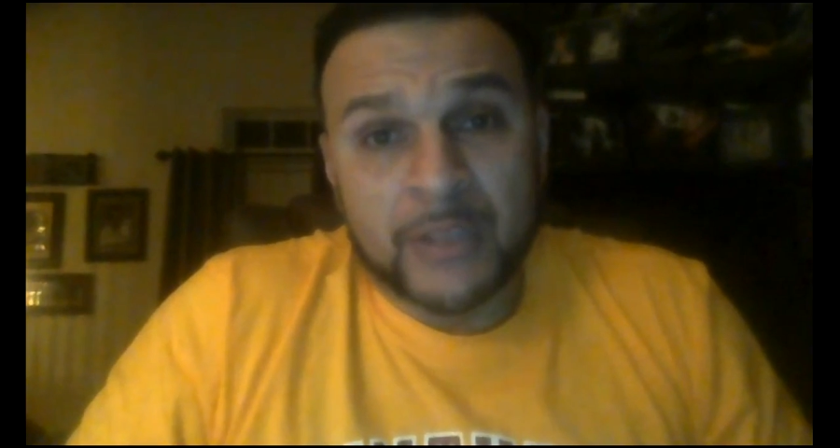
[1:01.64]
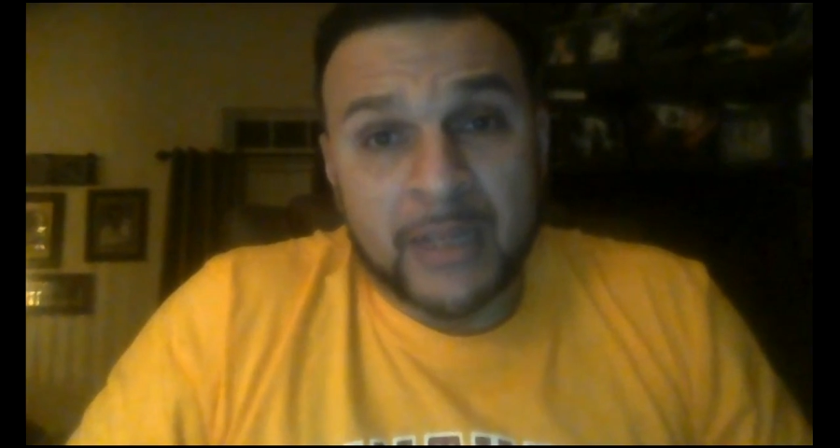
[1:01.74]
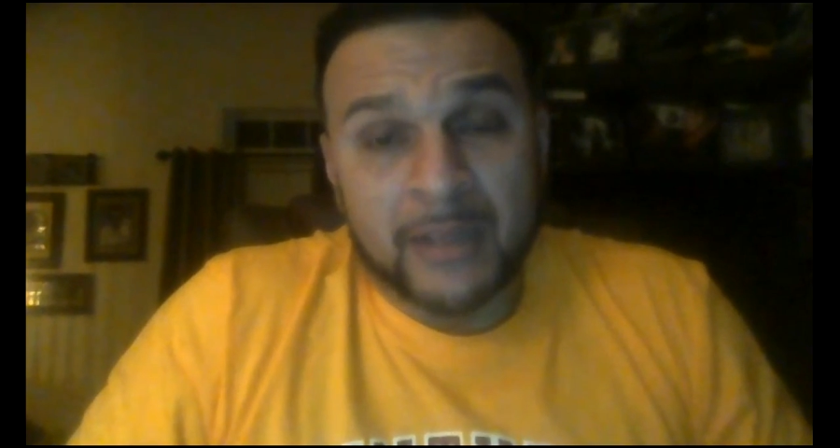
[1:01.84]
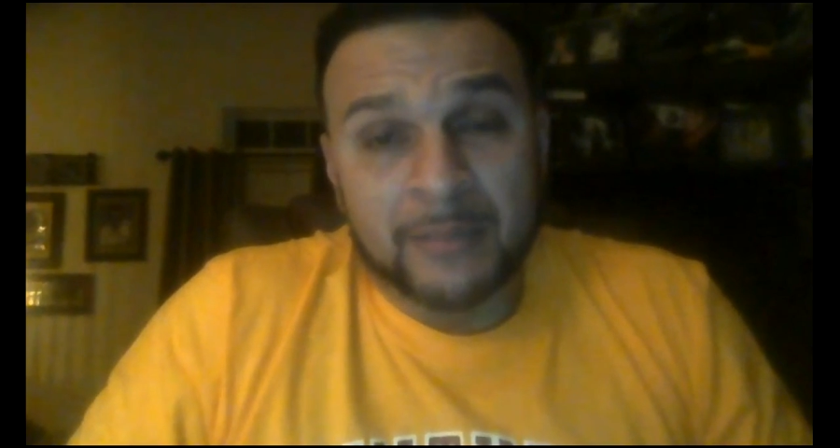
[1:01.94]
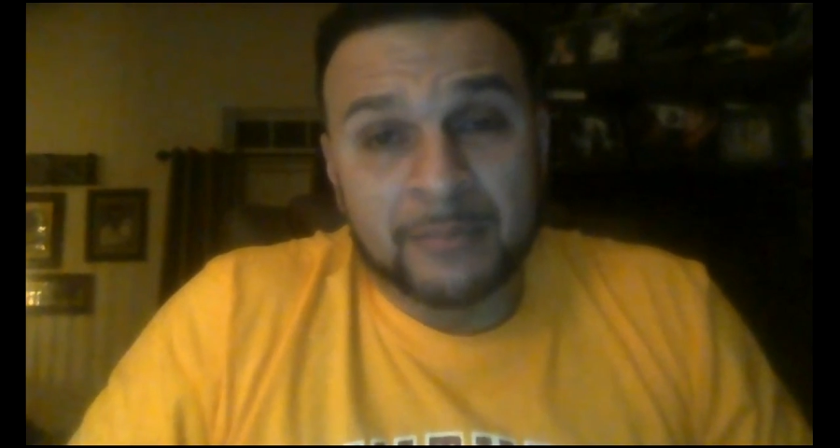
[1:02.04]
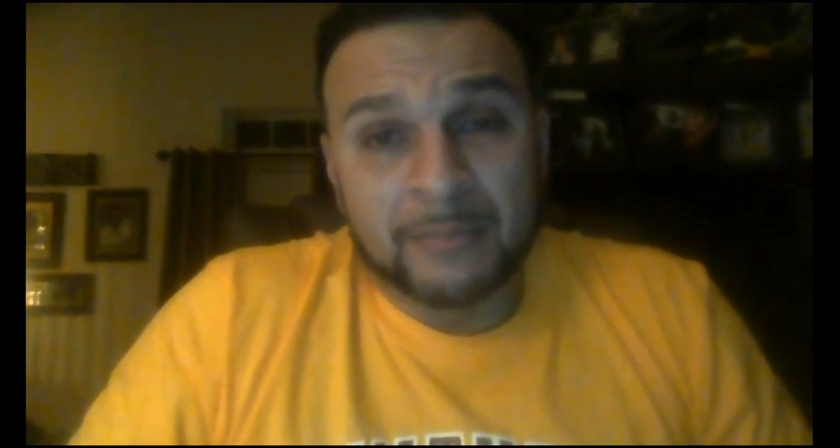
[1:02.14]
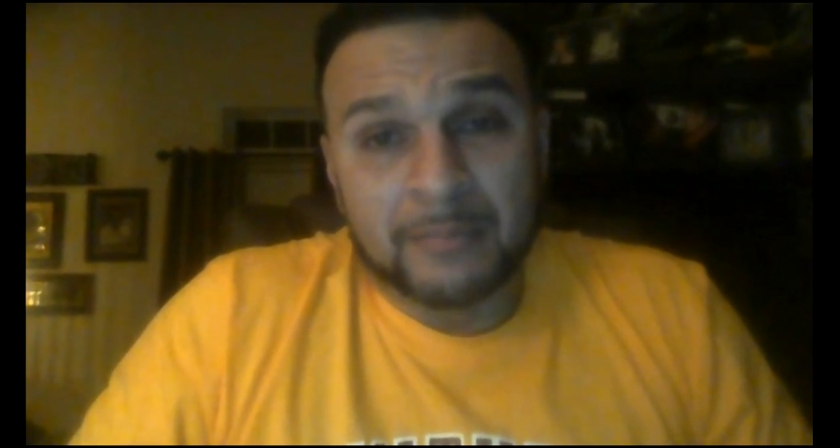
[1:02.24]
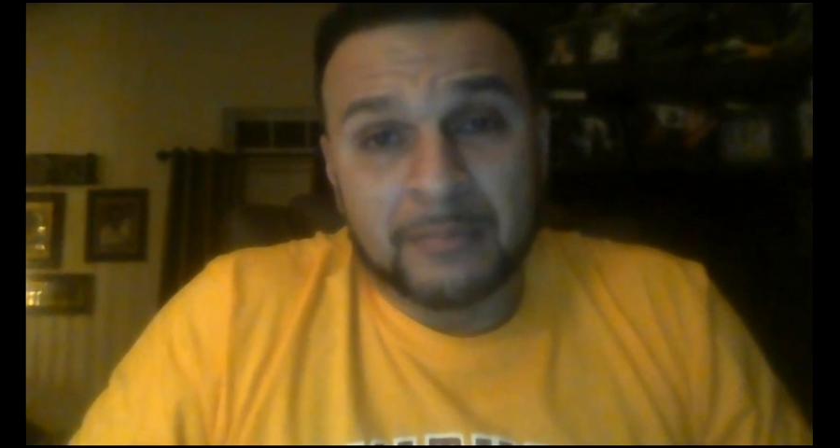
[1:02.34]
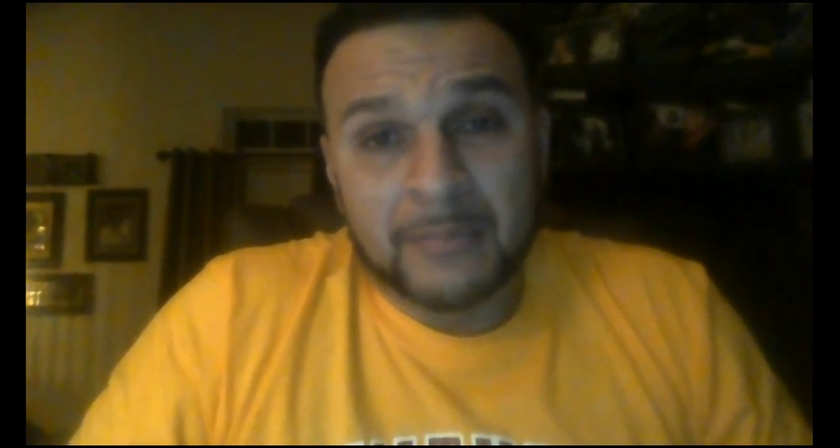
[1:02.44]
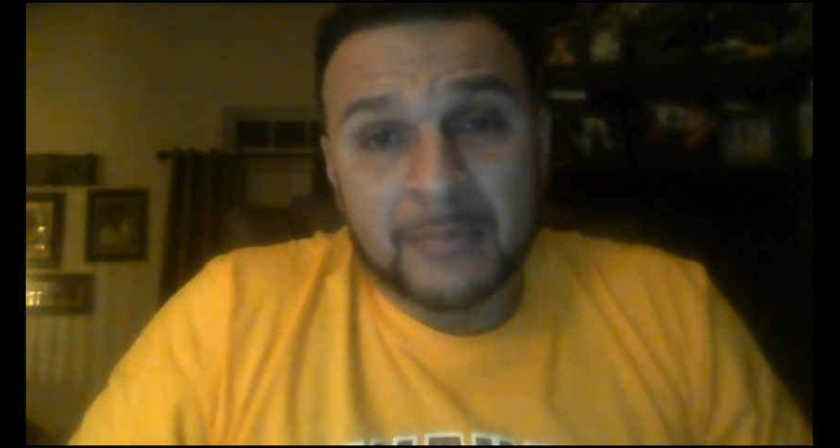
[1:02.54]
game,
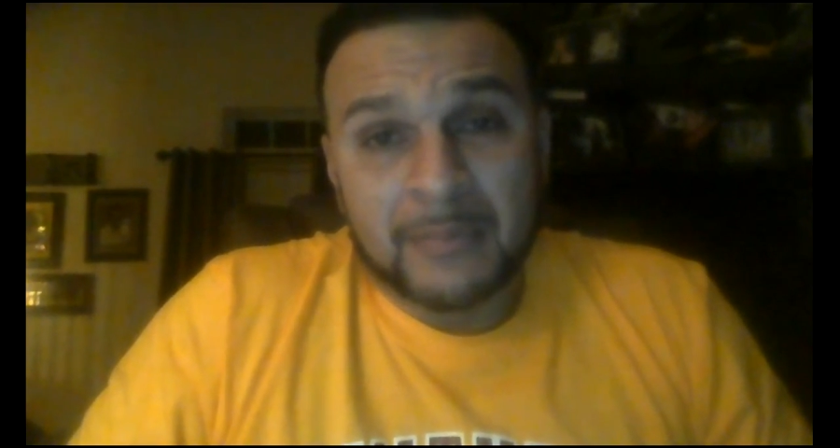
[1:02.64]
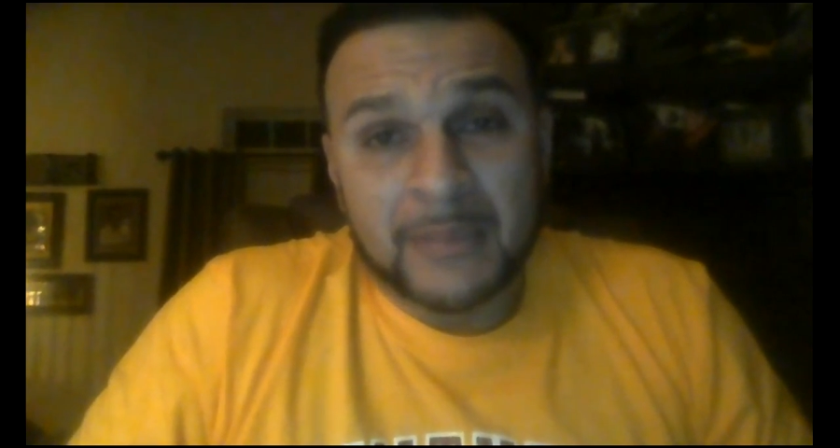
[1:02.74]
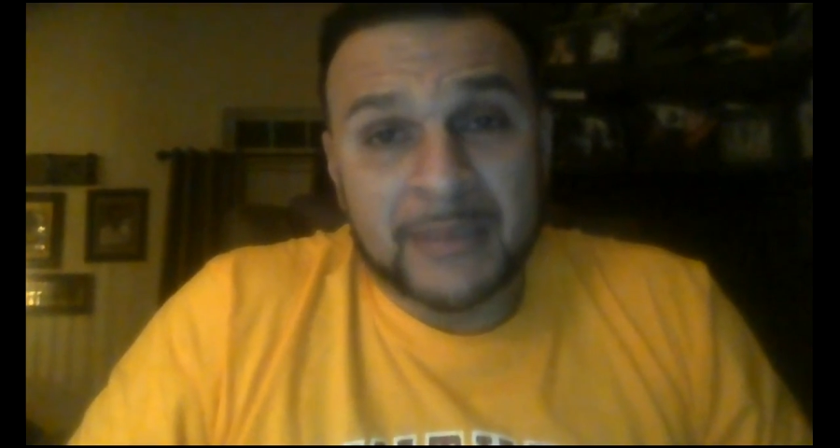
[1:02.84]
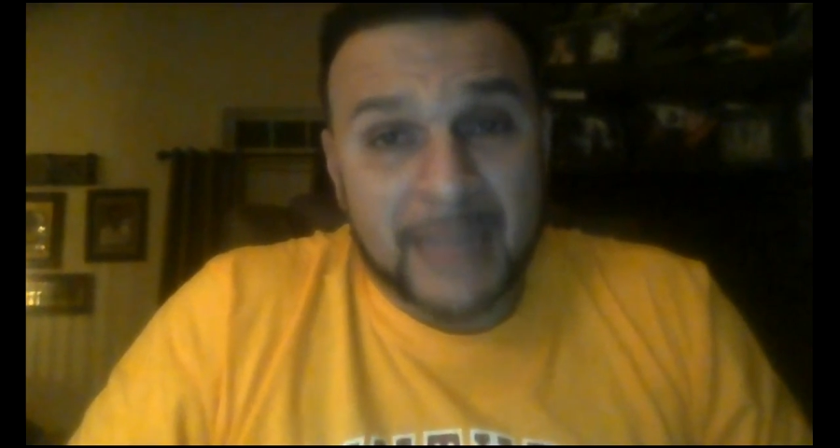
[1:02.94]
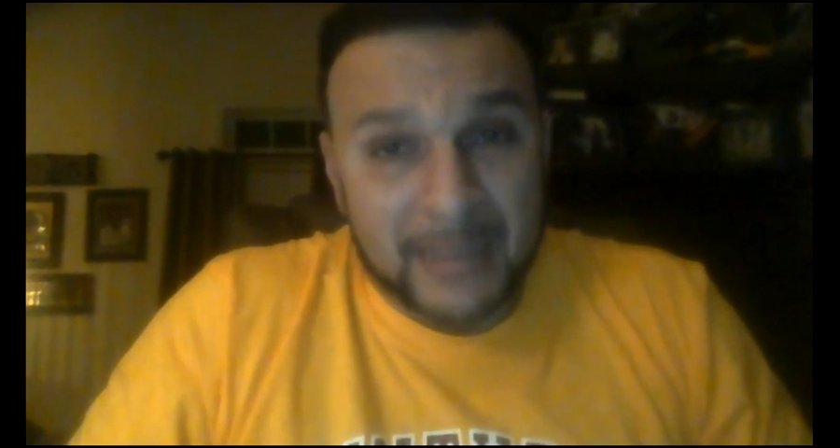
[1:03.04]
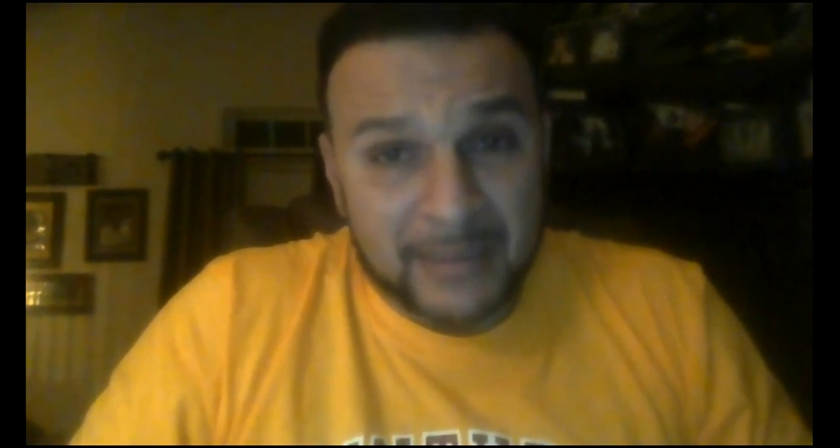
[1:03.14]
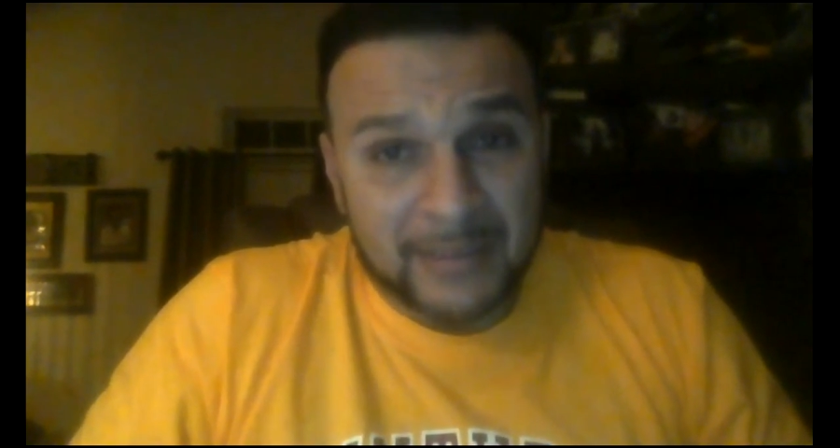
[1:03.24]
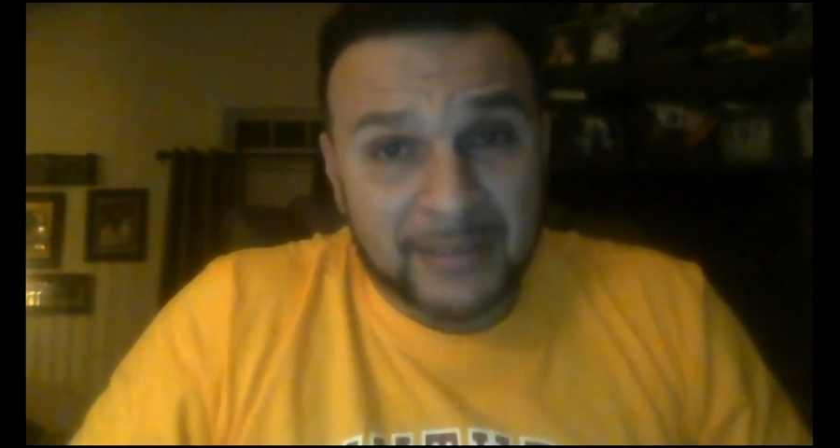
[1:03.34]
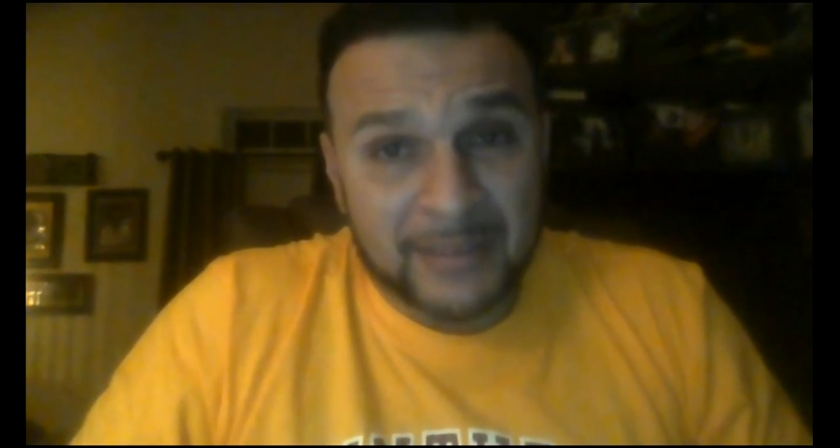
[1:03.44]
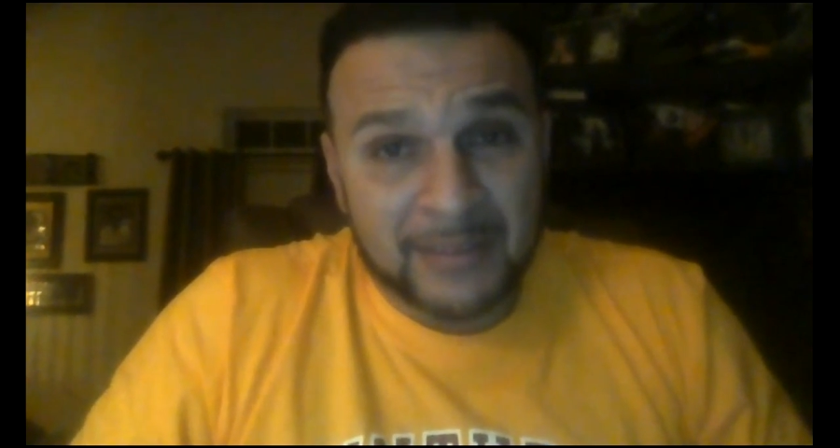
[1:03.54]
the
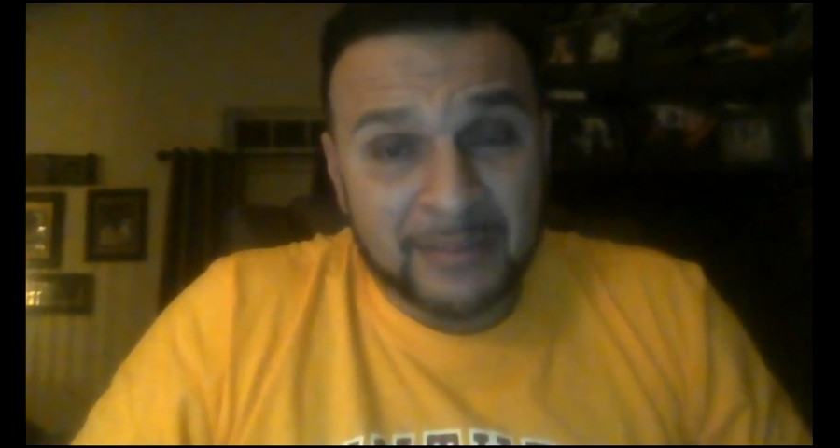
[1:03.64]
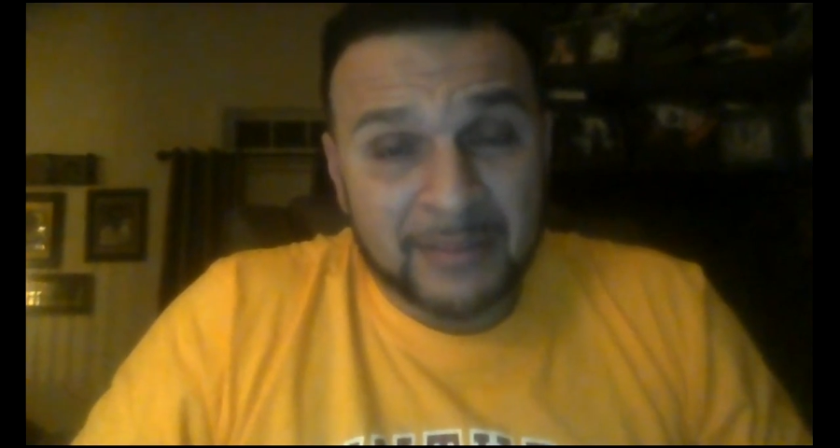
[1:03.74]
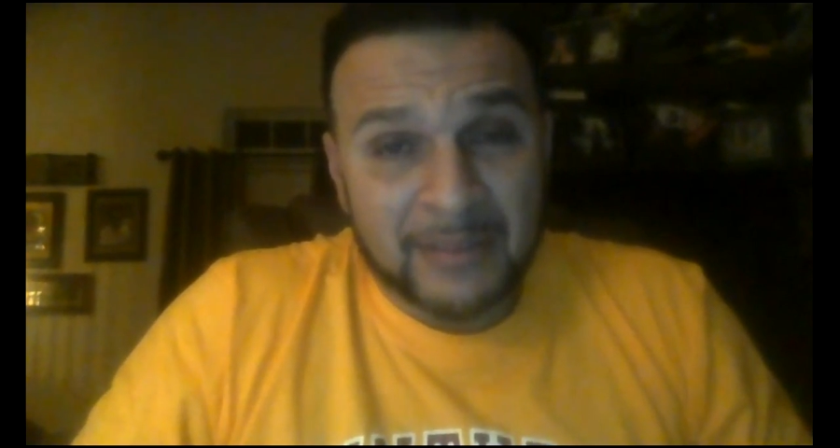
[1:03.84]
Texans